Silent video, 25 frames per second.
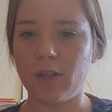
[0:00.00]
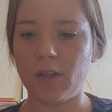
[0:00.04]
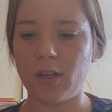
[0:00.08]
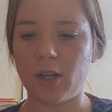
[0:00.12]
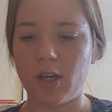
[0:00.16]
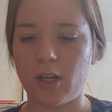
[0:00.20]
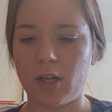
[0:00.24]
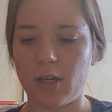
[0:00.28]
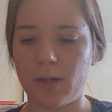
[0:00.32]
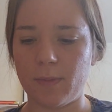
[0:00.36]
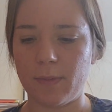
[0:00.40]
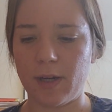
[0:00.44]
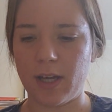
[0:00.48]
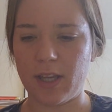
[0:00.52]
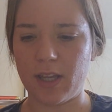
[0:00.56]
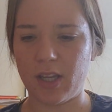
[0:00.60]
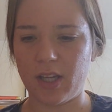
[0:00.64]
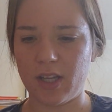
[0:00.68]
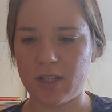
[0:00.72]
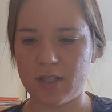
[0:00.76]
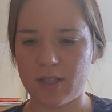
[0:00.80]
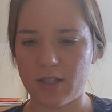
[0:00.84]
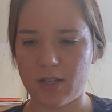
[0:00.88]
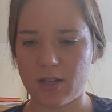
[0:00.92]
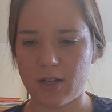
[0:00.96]
I think
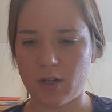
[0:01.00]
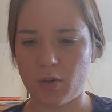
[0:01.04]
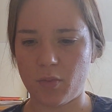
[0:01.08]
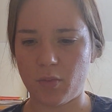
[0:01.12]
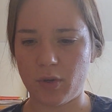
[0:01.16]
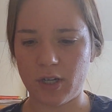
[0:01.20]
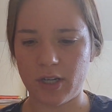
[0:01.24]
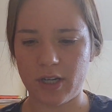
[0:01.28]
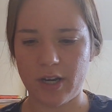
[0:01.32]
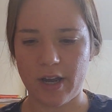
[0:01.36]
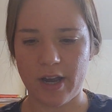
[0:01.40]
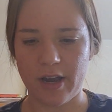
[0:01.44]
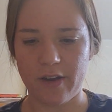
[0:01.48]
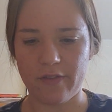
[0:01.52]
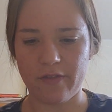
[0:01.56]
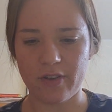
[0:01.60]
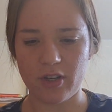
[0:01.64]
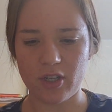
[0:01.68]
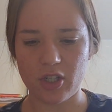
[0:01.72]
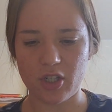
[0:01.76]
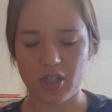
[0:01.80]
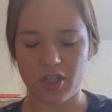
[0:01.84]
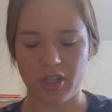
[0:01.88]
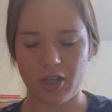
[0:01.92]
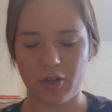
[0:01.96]
it's a 1.5
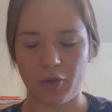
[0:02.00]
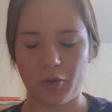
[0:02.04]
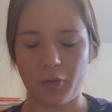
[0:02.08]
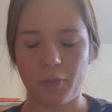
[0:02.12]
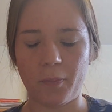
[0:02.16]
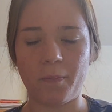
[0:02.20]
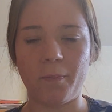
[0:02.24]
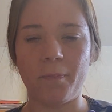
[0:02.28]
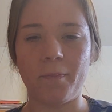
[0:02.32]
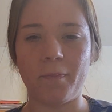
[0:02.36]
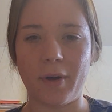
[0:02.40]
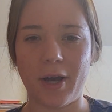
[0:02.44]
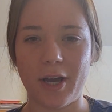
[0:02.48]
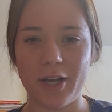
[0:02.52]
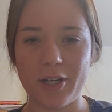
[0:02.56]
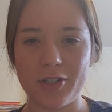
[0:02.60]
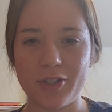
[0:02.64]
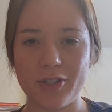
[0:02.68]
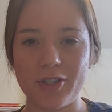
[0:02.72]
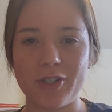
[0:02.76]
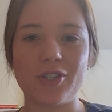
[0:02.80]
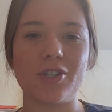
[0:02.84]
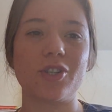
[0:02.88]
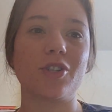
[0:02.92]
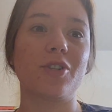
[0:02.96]
inch needle, but
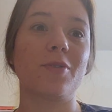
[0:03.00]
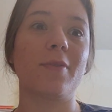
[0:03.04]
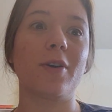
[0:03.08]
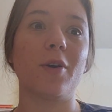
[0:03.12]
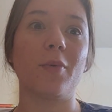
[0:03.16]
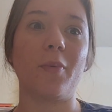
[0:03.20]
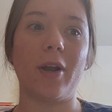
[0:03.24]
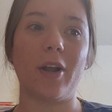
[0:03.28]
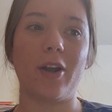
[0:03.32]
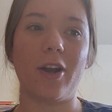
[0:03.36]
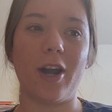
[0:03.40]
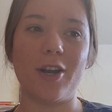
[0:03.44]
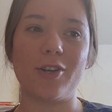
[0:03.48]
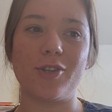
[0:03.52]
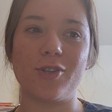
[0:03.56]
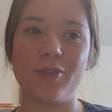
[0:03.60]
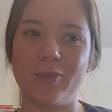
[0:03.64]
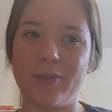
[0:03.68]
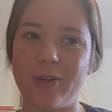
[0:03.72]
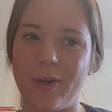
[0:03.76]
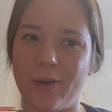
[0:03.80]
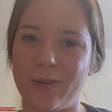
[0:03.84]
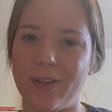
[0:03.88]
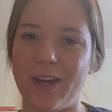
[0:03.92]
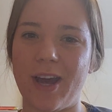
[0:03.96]
just to be aware, I do
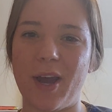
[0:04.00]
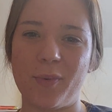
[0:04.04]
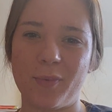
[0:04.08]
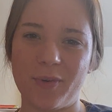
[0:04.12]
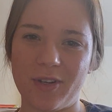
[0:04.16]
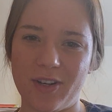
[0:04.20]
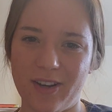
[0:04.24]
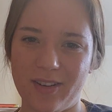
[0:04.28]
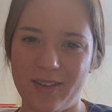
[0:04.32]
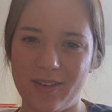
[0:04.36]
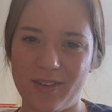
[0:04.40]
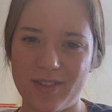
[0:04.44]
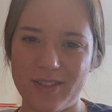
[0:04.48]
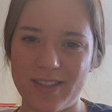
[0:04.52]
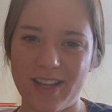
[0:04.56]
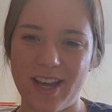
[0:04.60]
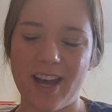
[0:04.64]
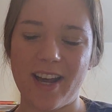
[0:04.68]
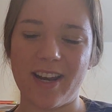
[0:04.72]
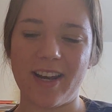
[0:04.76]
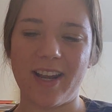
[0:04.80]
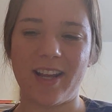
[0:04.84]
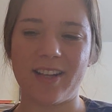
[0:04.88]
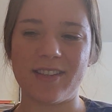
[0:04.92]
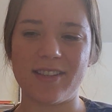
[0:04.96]
know that I would not use
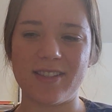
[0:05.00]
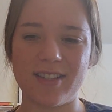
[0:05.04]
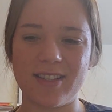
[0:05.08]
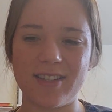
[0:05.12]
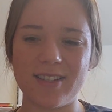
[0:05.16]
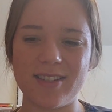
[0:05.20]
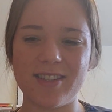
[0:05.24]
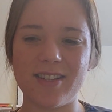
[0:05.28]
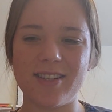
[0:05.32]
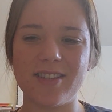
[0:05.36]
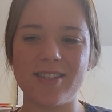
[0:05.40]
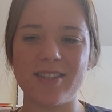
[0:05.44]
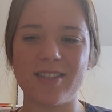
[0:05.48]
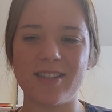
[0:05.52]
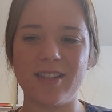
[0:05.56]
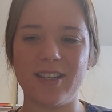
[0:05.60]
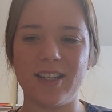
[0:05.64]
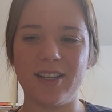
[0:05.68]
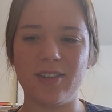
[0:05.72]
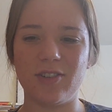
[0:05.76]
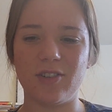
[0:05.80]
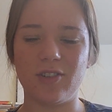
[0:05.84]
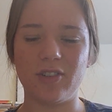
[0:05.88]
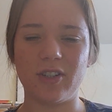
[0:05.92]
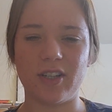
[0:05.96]
that. And since this
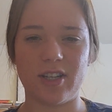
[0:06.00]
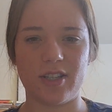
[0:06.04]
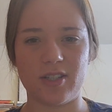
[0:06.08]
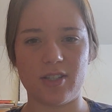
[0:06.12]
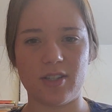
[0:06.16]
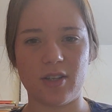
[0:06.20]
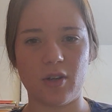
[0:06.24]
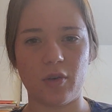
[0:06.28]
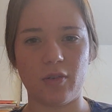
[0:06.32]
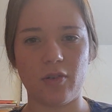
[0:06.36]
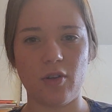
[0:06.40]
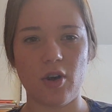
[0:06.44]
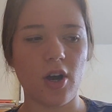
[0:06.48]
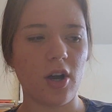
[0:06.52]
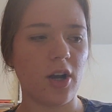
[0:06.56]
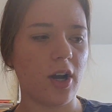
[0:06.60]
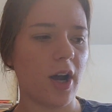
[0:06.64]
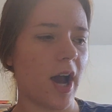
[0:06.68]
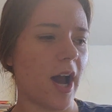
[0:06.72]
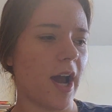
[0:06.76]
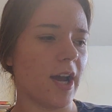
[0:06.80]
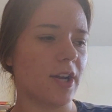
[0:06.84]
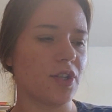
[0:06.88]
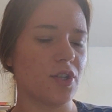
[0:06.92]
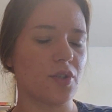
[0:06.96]
needle is so long,
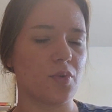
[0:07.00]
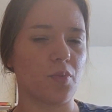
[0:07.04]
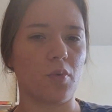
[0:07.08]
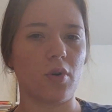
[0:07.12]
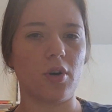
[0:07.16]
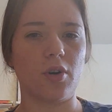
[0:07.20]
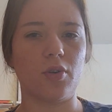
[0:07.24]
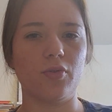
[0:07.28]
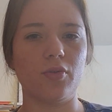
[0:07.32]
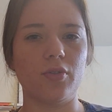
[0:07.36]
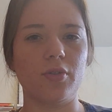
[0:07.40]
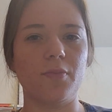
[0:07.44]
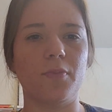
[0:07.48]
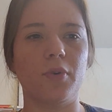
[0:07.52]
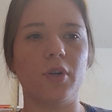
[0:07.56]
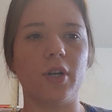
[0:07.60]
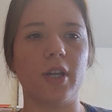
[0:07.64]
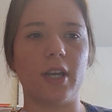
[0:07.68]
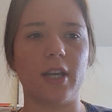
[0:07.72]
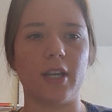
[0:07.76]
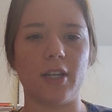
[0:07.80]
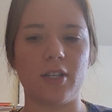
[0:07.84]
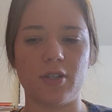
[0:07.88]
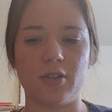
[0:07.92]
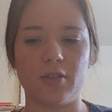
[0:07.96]
I just won't put
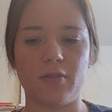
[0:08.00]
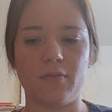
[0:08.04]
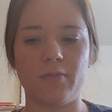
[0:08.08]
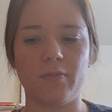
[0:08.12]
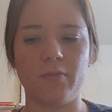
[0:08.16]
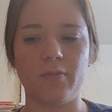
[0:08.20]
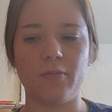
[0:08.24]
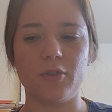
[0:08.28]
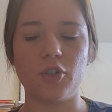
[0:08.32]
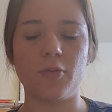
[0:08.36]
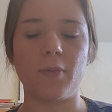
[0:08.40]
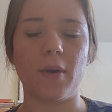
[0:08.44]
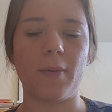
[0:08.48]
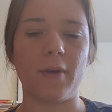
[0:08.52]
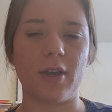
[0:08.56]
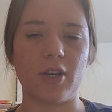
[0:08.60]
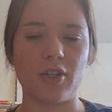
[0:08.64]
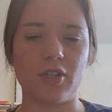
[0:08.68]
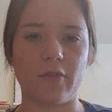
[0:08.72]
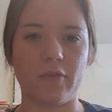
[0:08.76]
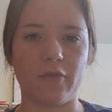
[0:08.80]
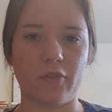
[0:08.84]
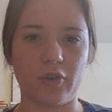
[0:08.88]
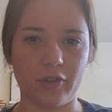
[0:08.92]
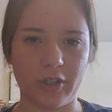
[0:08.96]
it into my
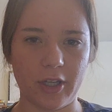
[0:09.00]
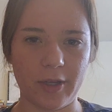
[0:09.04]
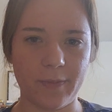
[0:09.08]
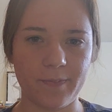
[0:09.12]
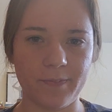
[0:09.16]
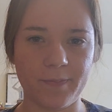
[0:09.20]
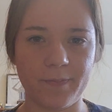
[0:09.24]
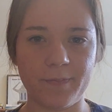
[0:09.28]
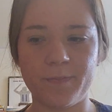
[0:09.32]
patient folder.